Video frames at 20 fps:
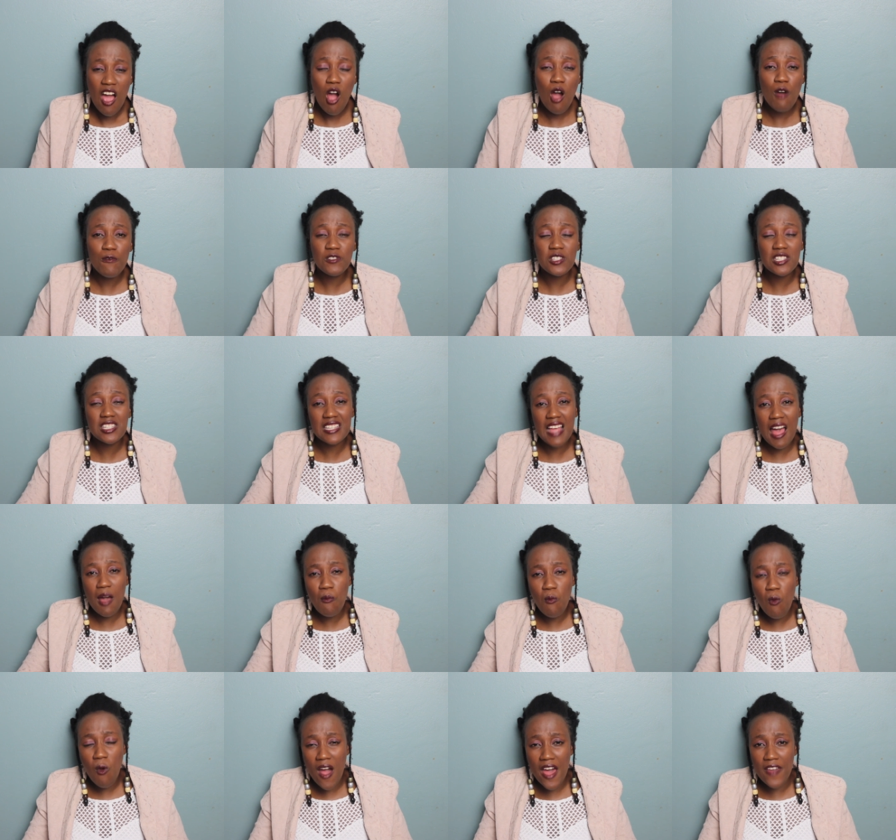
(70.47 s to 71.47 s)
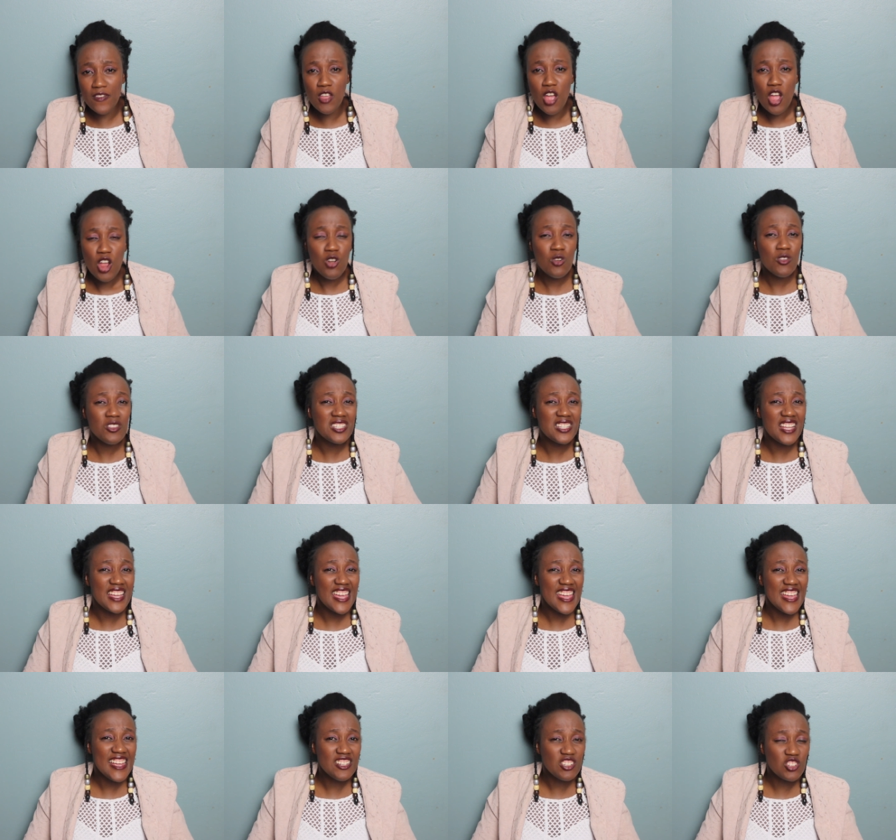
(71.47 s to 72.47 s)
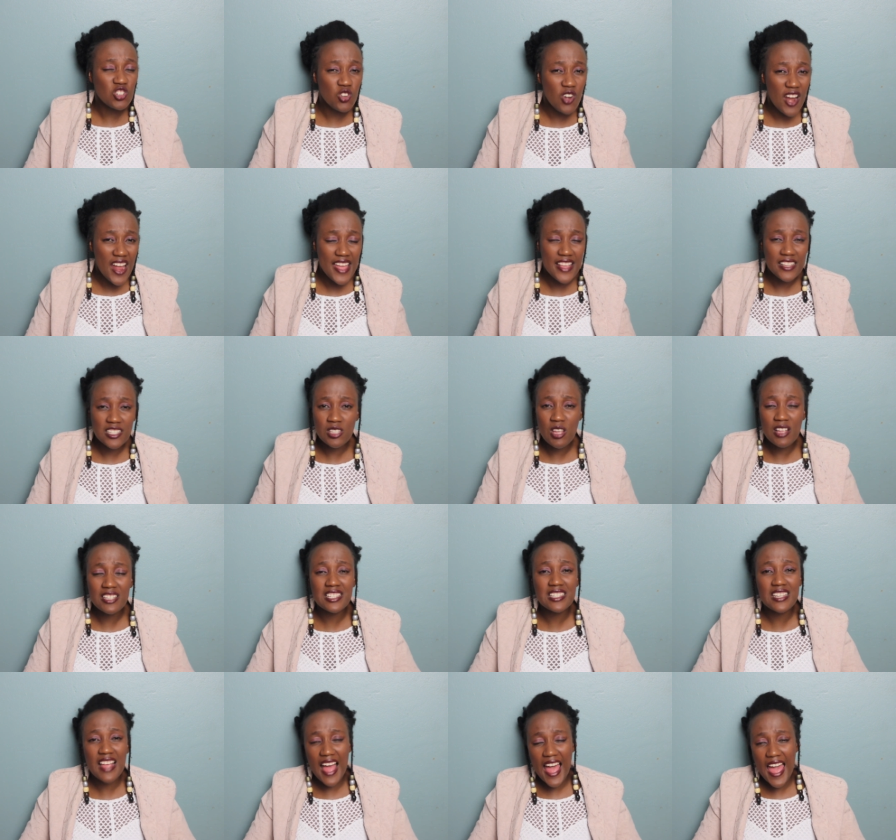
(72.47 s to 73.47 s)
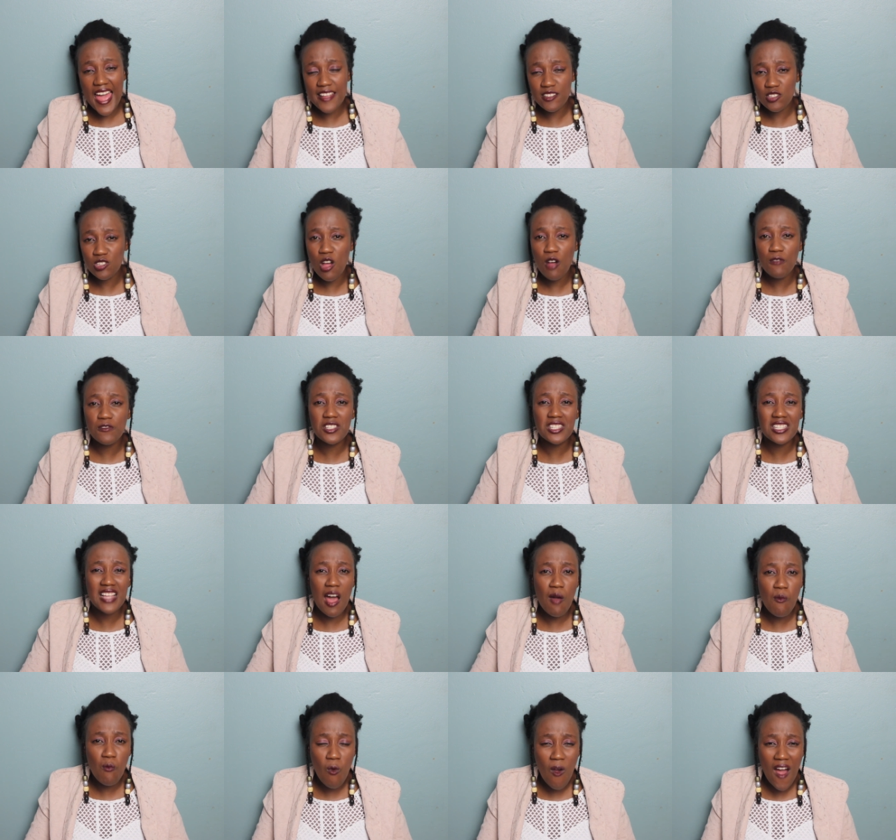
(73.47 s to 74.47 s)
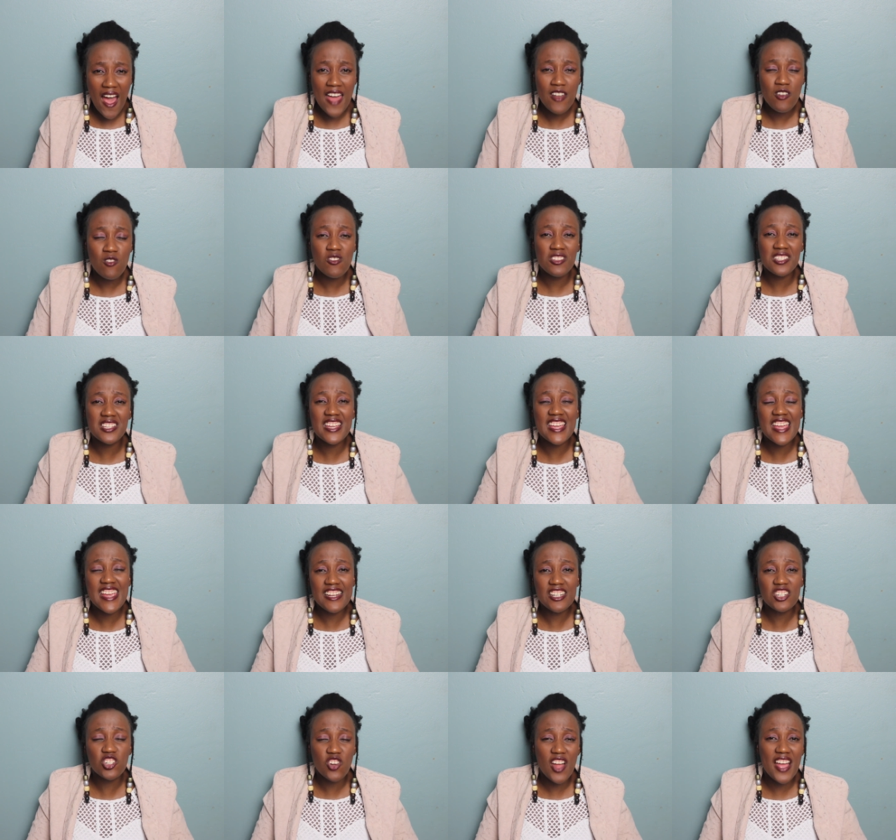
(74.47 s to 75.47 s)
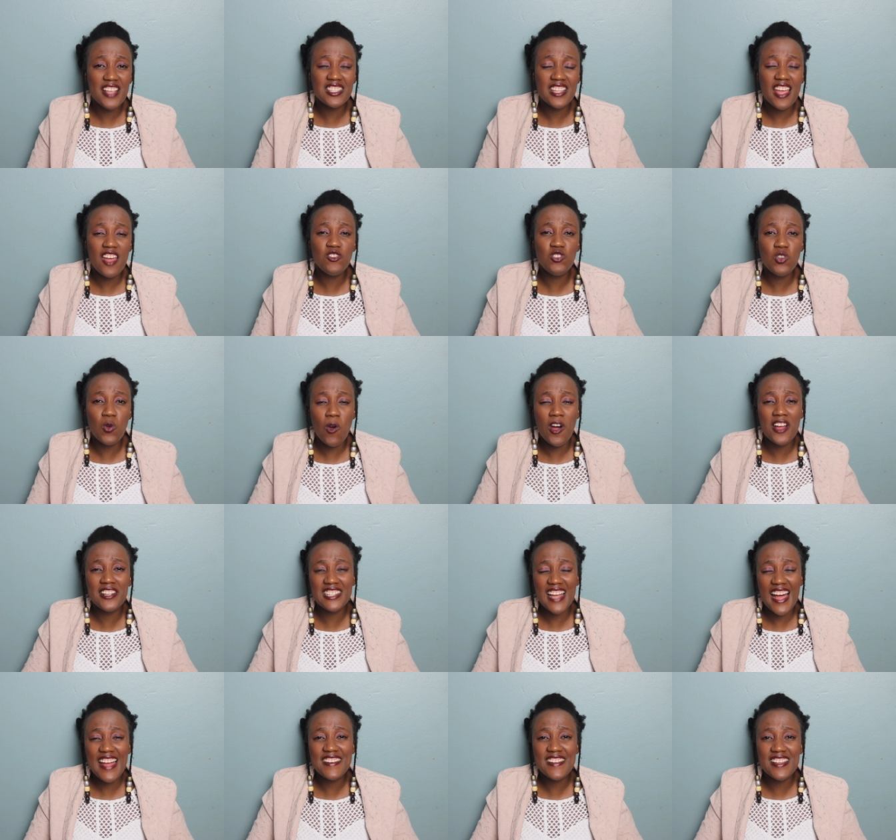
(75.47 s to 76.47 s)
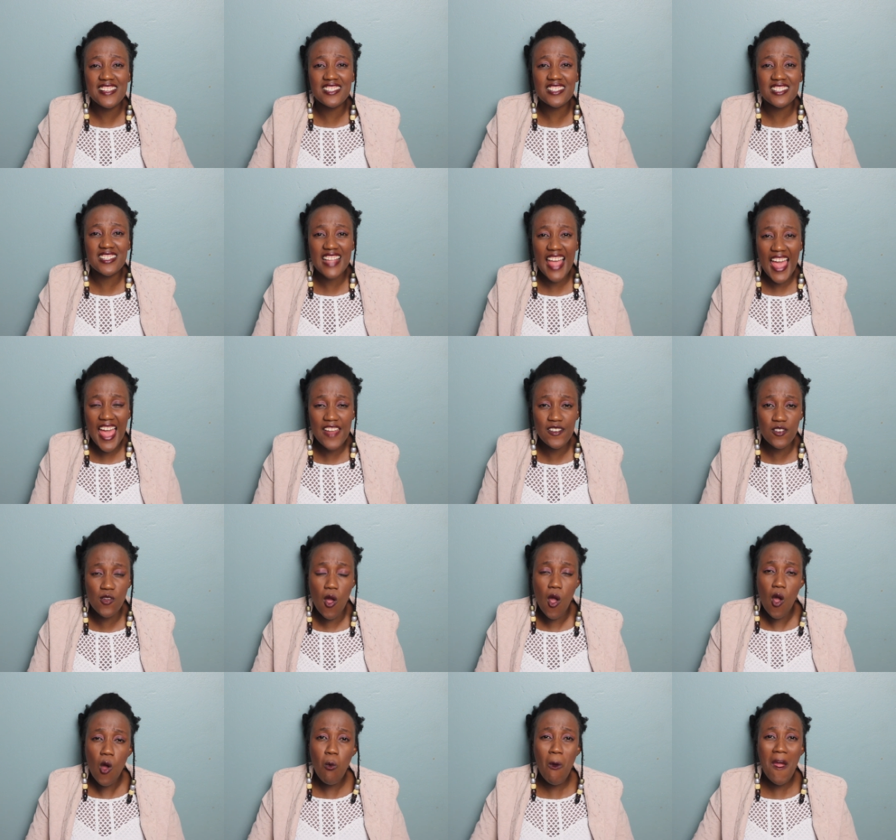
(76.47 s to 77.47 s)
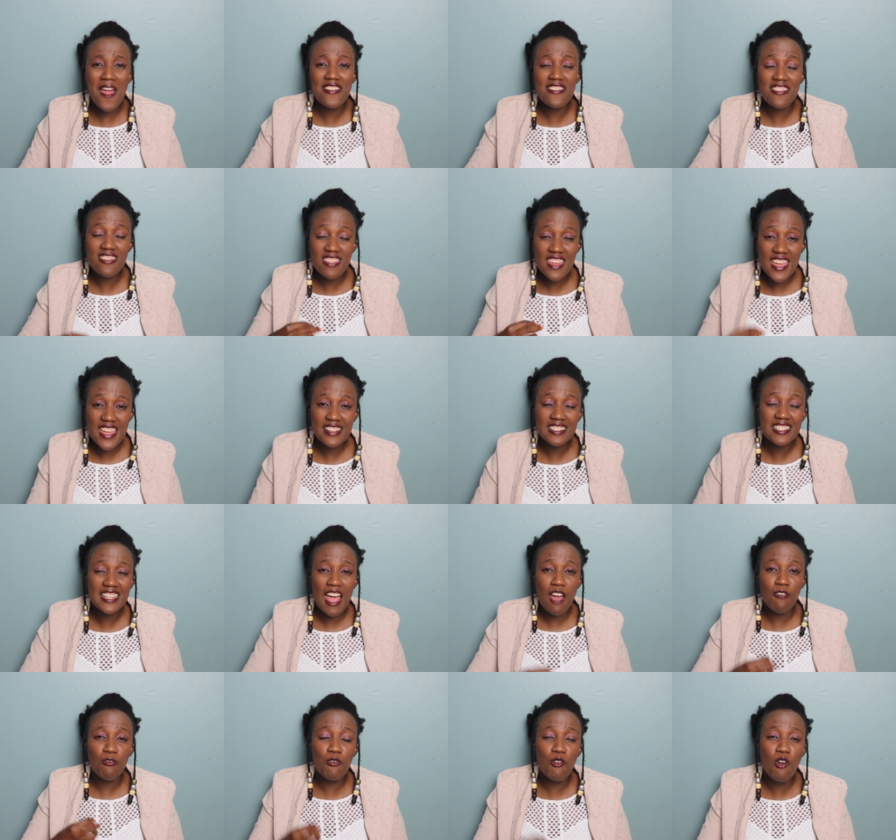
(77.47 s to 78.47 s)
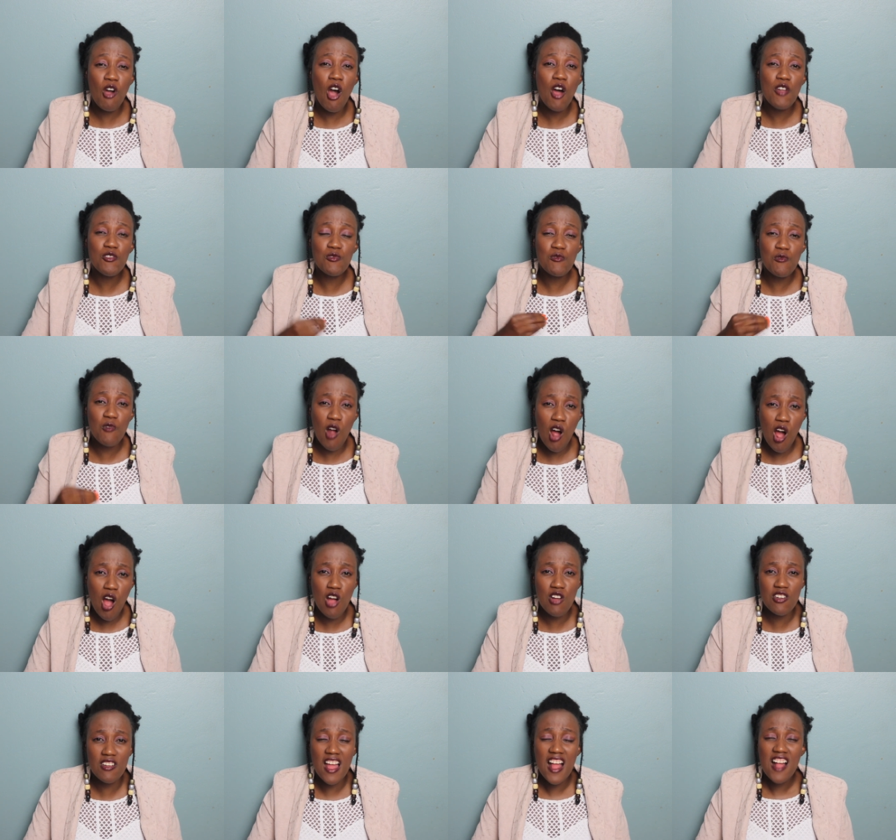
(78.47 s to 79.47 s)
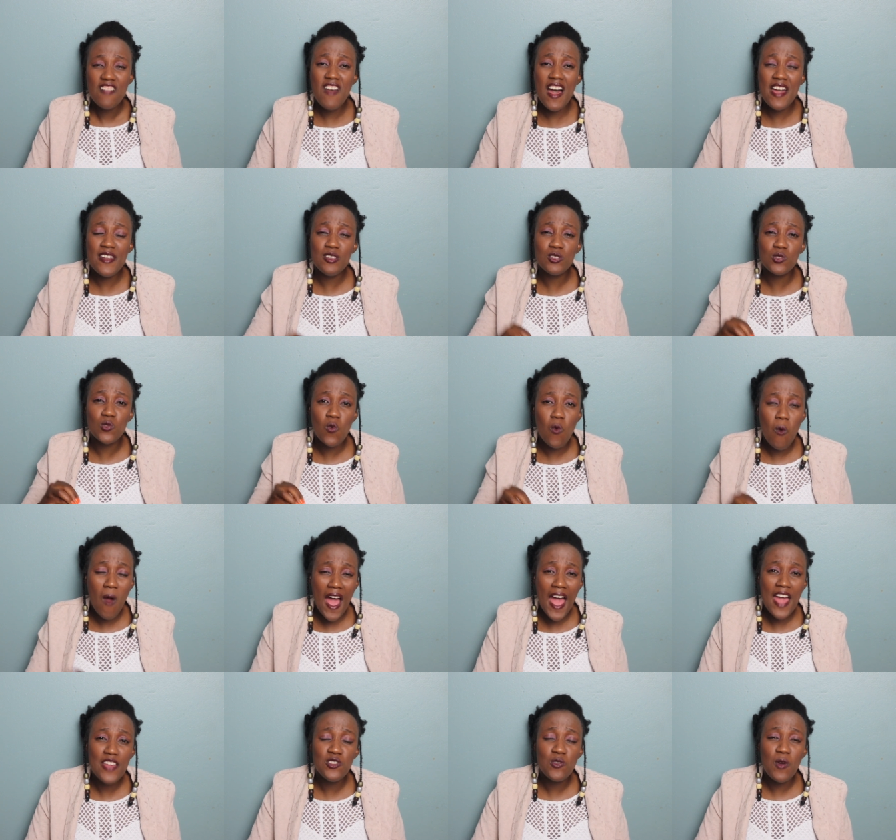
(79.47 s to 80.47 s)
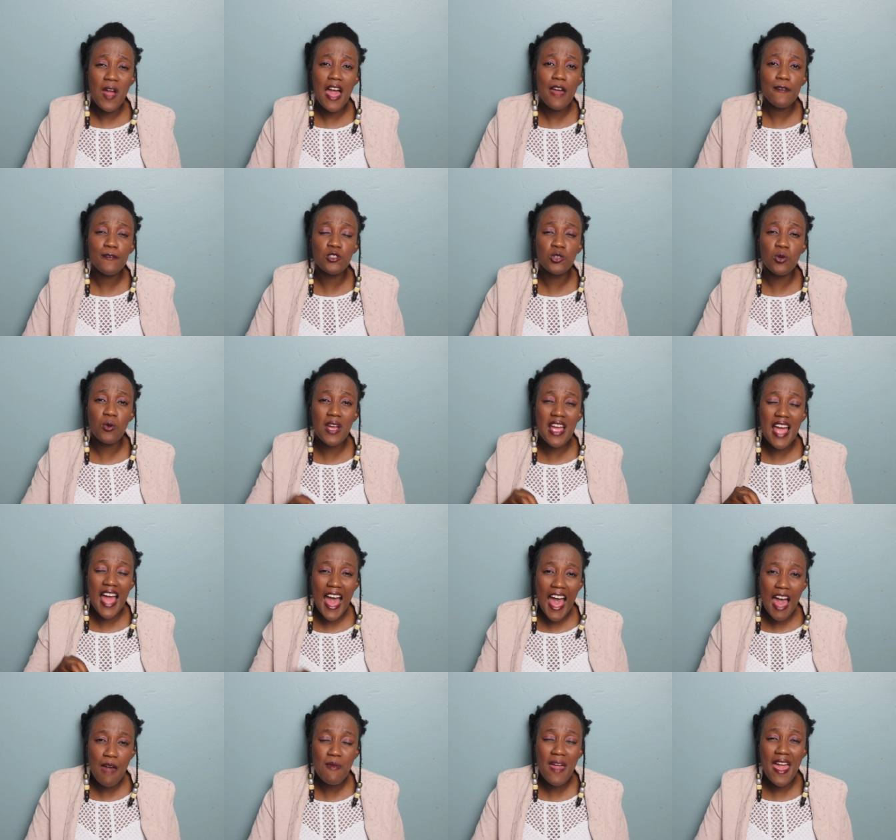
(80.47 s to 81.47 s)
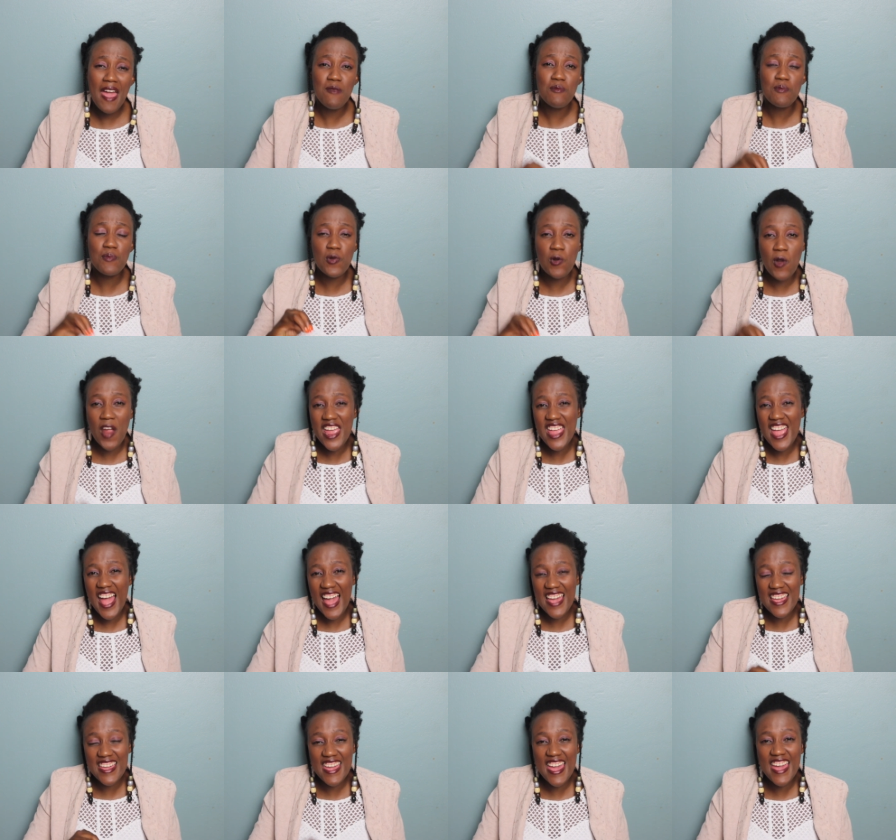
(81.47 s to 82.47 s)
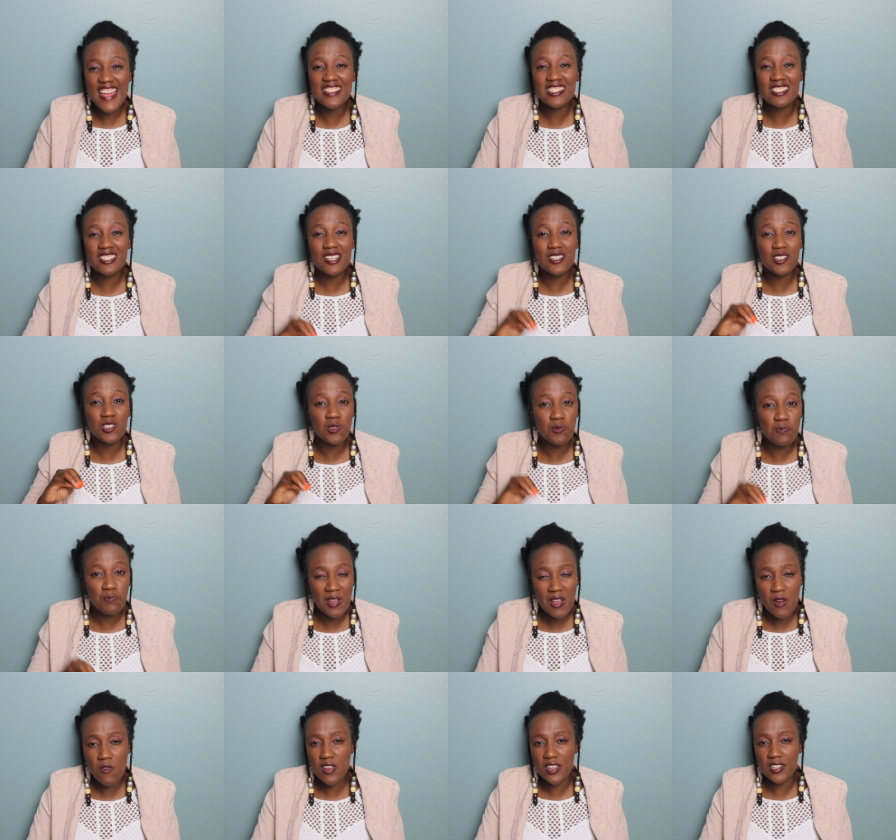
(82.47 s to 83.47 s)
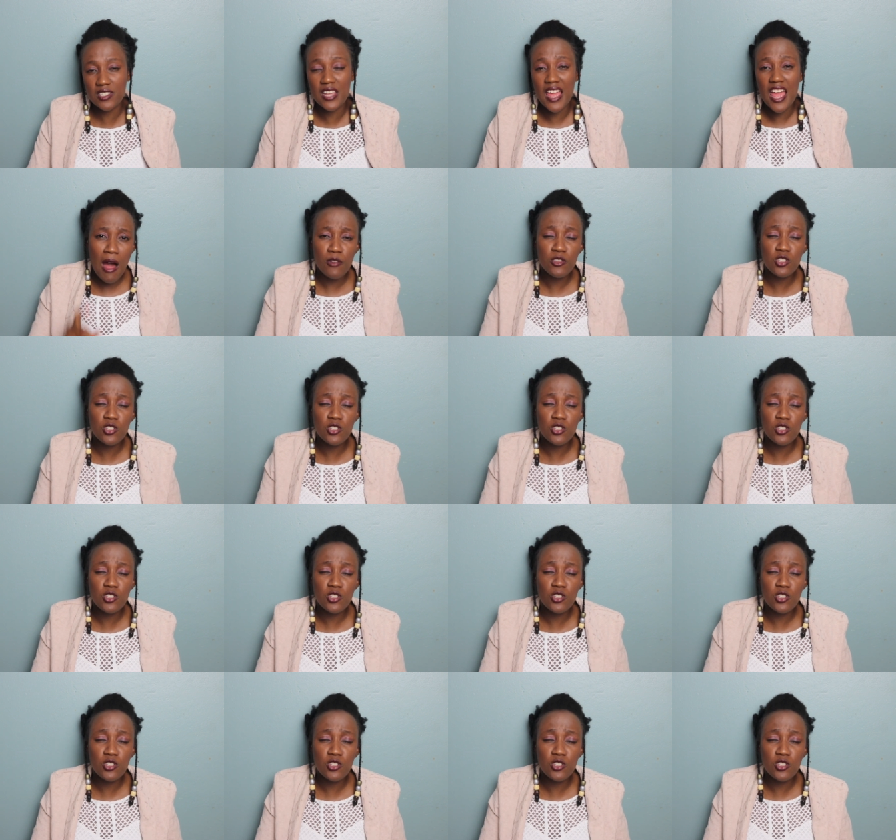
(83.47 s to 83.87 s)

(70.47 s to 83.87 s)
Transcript: of someone losing interest, signs of someone losing interest, and you won't understand where things have gone wrong. That is why you have to come and pray against this spirit.